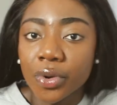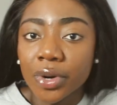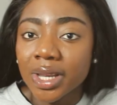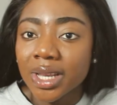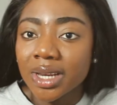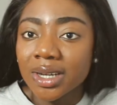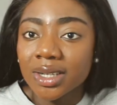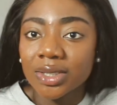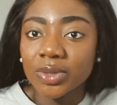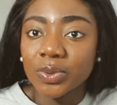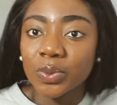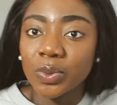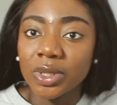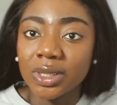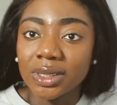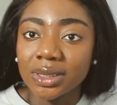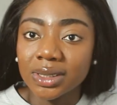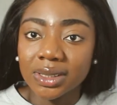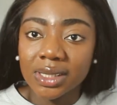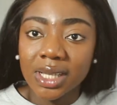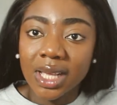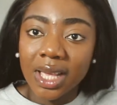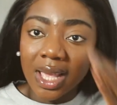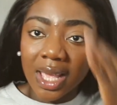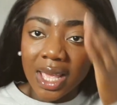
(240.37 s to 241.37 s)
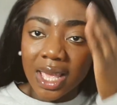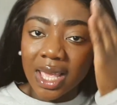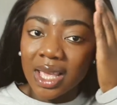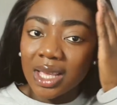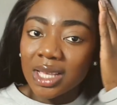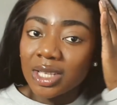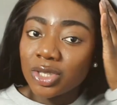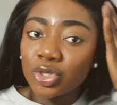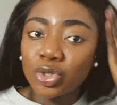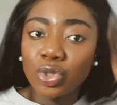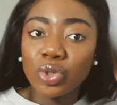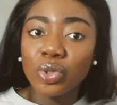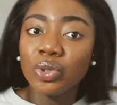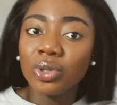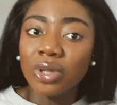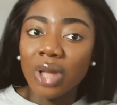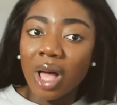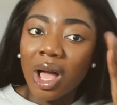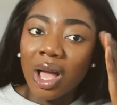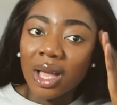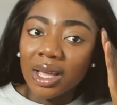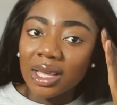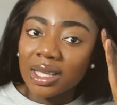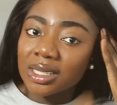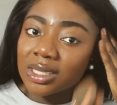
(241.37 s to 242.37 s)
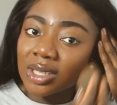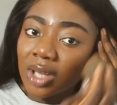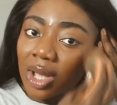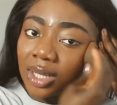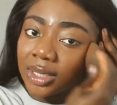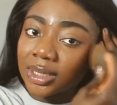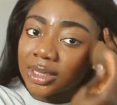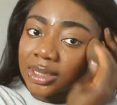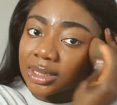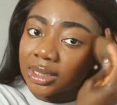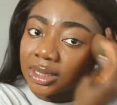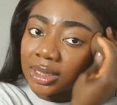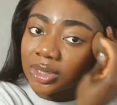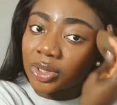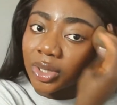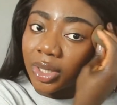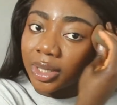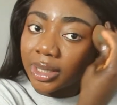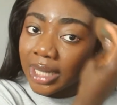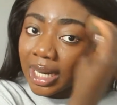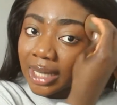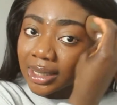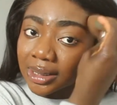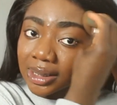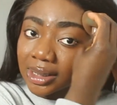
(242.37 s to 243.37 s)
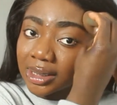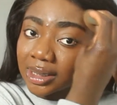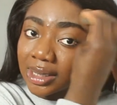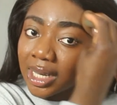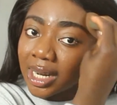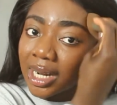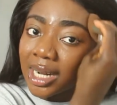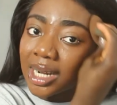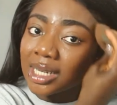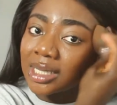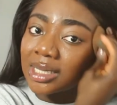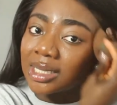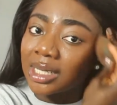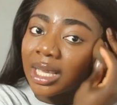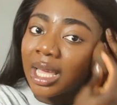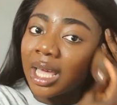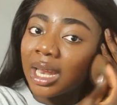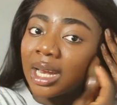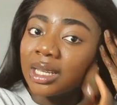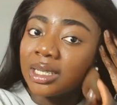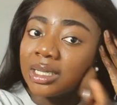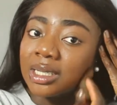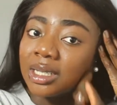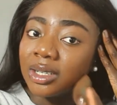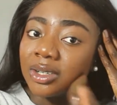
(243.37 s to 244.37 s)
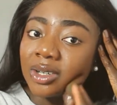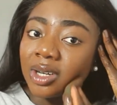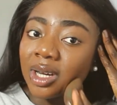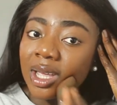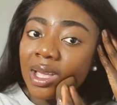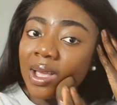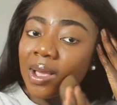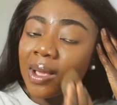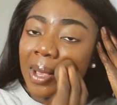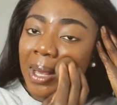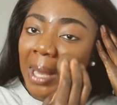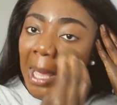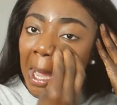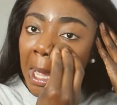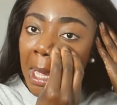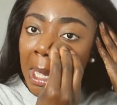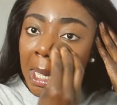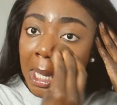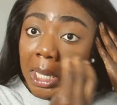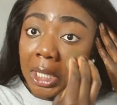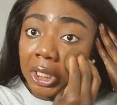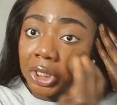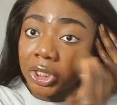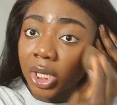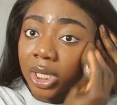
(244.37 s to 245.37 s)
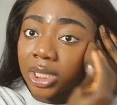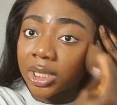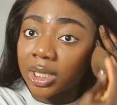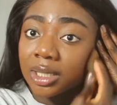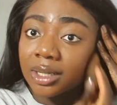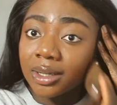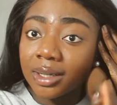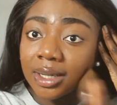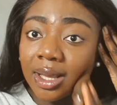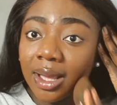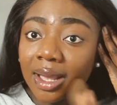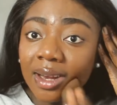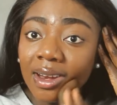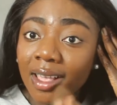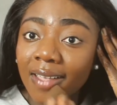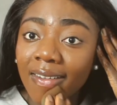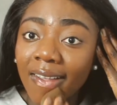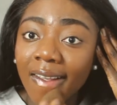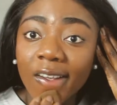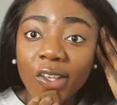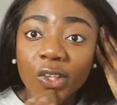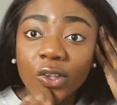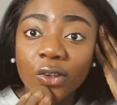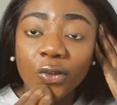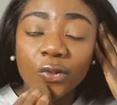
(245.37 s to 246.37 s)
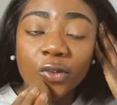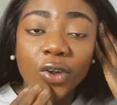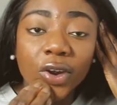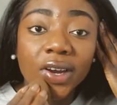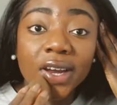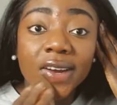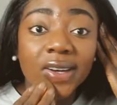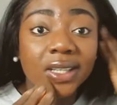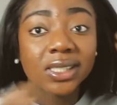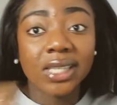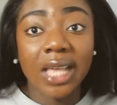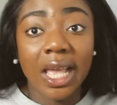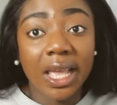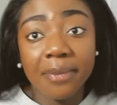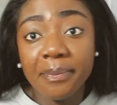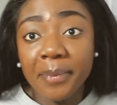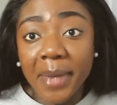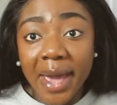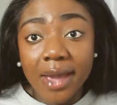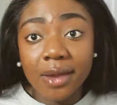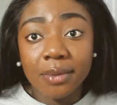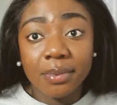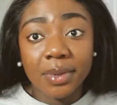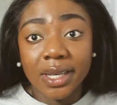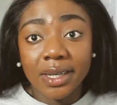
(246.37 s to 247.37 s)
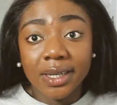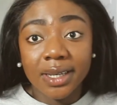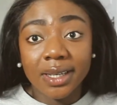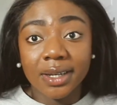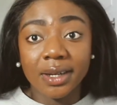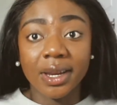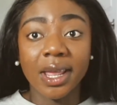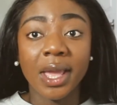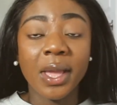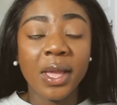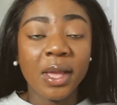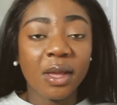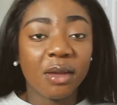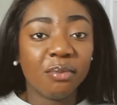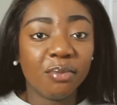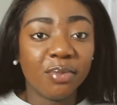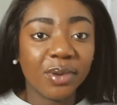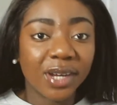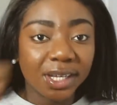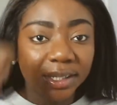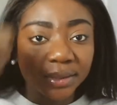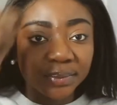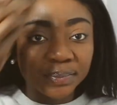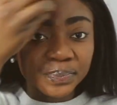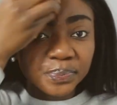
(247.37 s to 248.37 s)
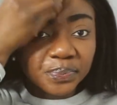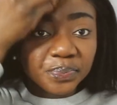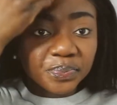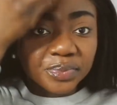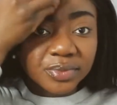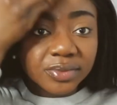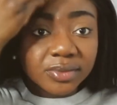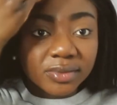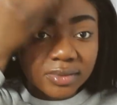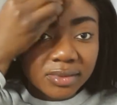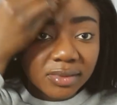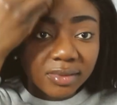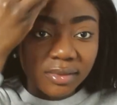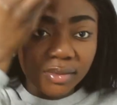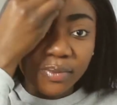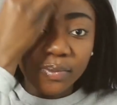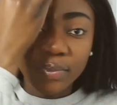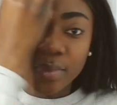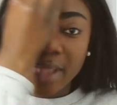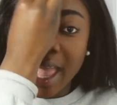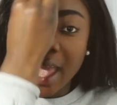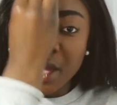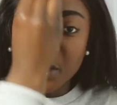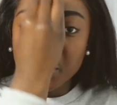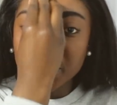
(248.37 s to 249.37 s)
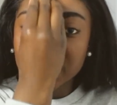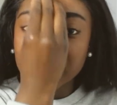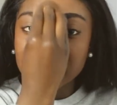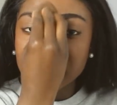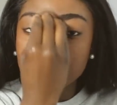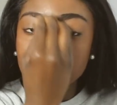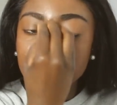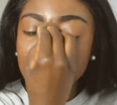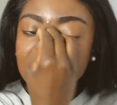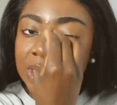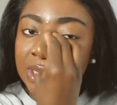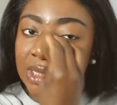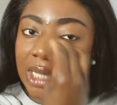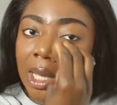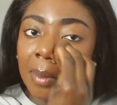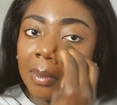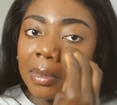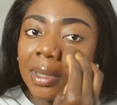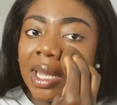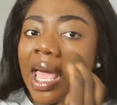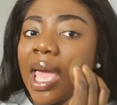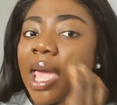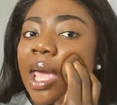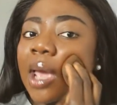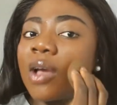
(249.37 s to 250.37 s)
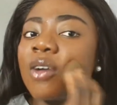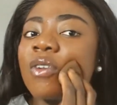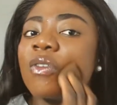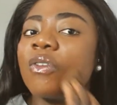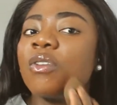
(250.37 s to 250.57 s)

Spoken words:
years is too long. It's honestly so unnecessary to get a degree, like a HR degree, and it takes you 4 years, in my opinion. But I wish there was some, like,